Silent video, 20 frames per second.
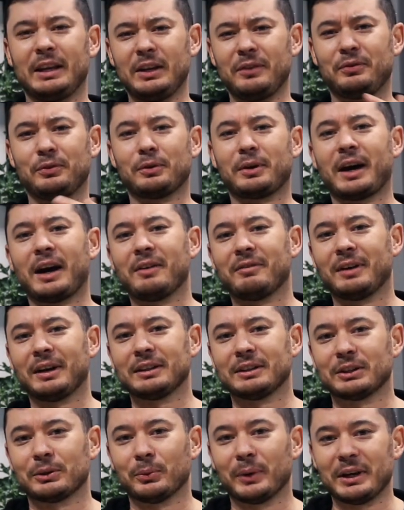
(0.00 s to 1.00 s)
If you have
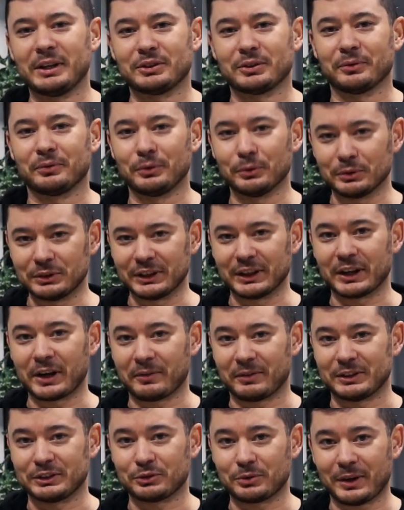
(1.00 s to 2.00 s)
other ways of using
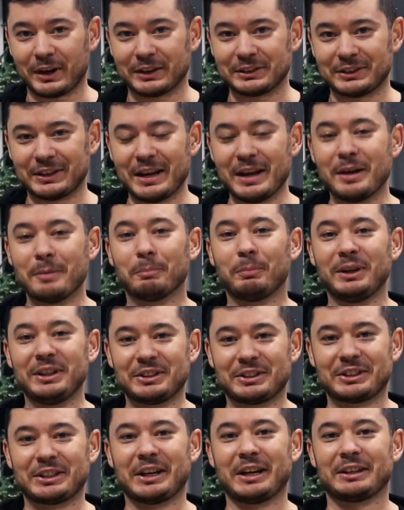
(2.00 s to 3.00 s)
reference tracks, please
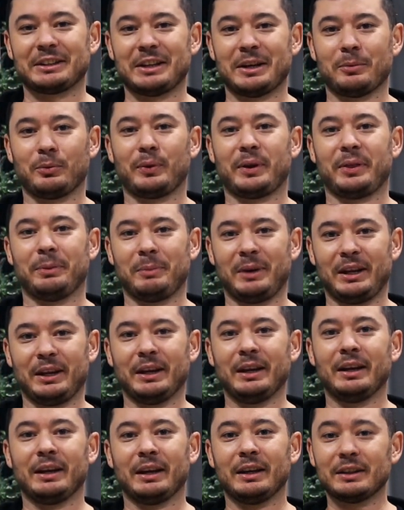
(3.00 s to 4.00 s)
share them with me
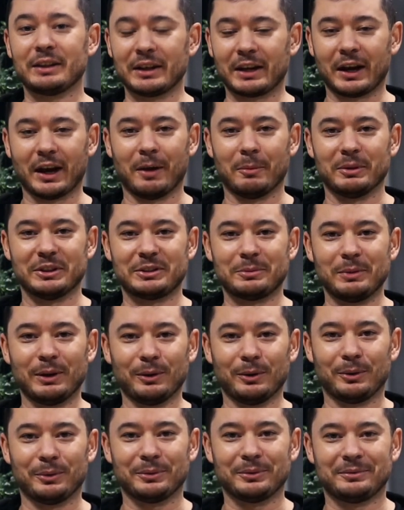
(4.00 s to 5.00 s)
in the comments
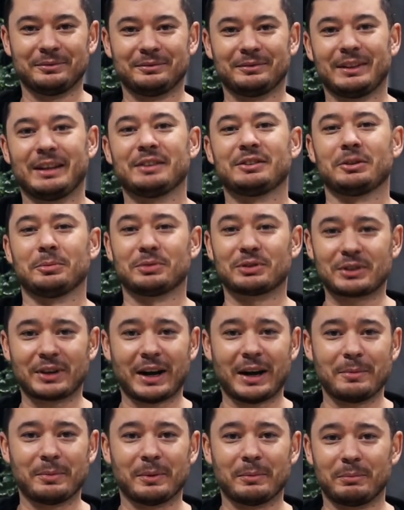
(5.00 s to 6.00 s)
below.
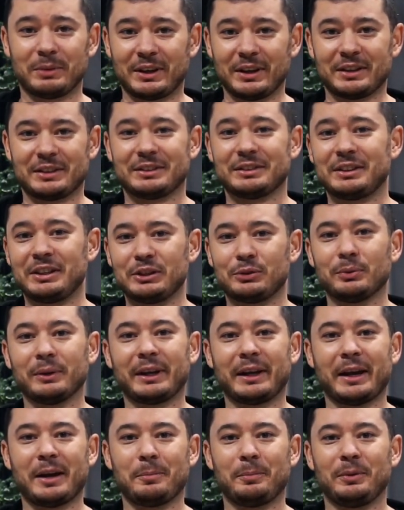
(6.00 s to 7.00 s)
Subscribe, because this will
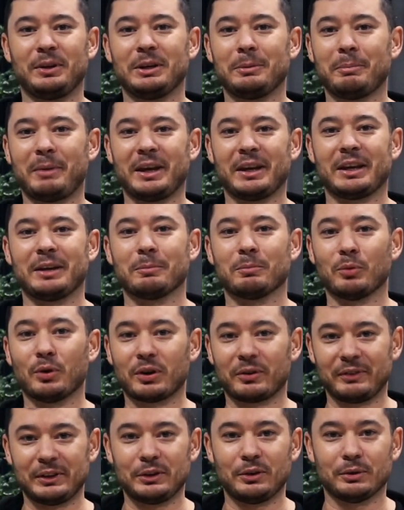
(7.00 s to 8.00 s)
help me in making more
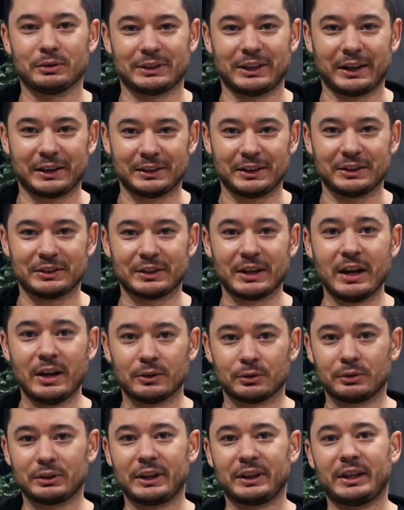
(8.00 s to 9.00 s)
videos like this
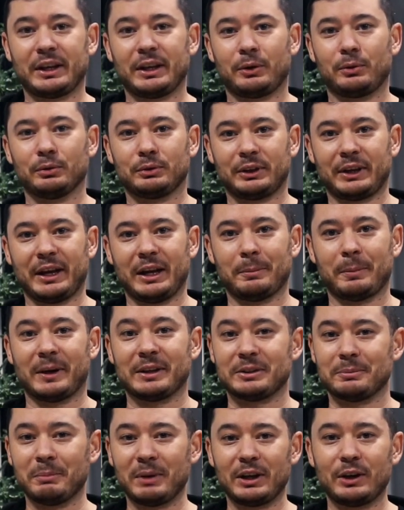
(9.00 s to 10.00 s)
so that I could help
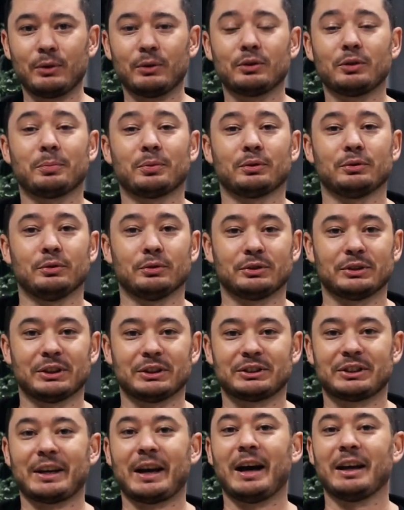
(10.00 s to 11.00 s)
as many audio
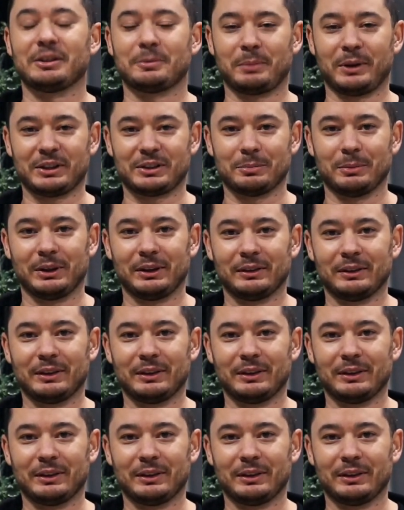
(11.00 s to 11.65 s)
producers as possible.